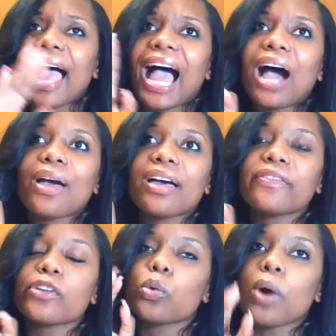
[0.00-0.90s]

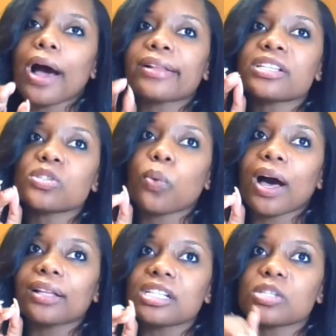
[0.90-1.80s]
However, Wallace
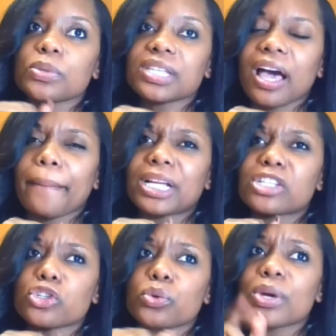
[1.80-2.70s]
Wallace was coming
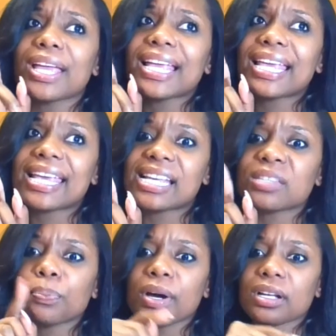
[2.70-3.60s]
to
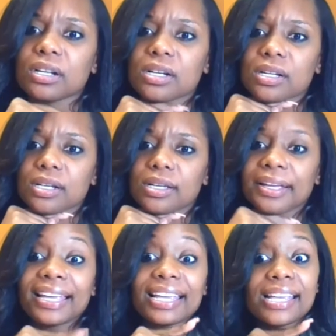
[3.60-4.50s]
his book nook,
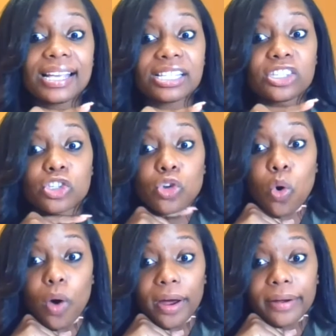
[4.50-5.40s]
his
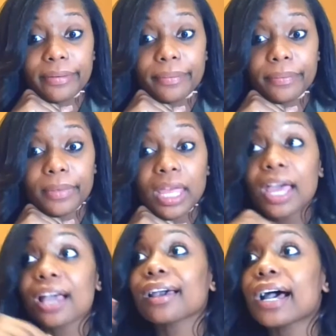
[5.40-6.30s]
store.
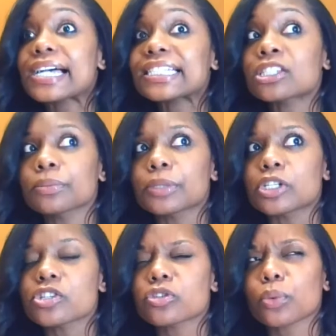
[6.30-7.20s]

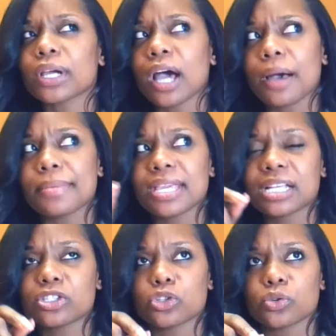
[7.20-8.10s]
Customers were coming
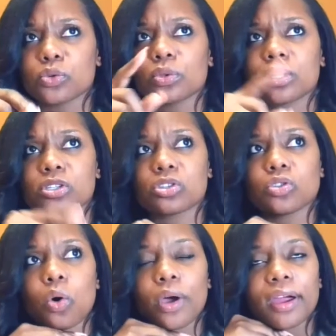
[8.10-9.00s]
into the
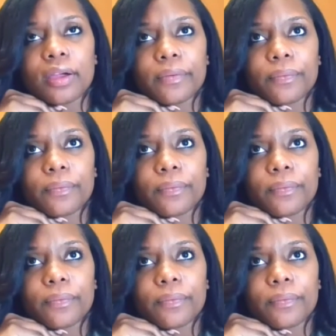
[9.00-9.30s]
store.